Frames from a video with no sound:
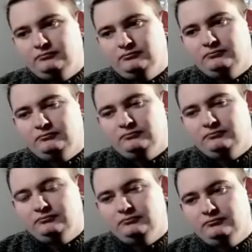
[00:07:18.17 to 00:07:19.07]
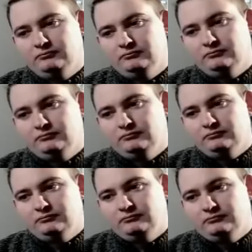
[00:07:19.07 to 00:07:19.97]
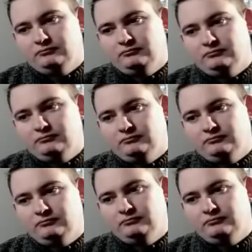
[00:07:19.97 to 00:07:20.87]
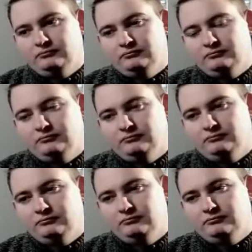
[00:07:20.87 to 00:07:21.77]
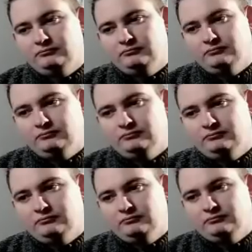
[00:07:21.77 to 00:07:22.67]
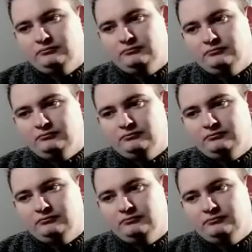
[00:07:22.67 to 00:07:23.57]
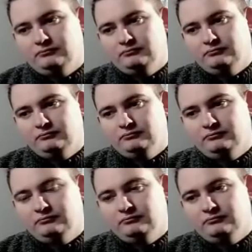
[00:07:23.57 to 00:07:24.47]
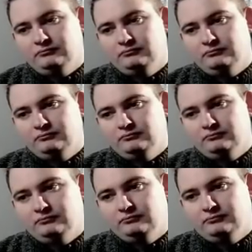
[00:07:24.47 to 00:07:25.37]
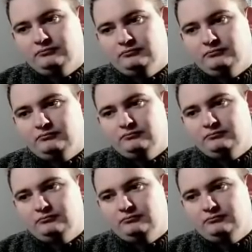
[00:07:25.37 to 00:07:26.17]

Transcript: (not speaking)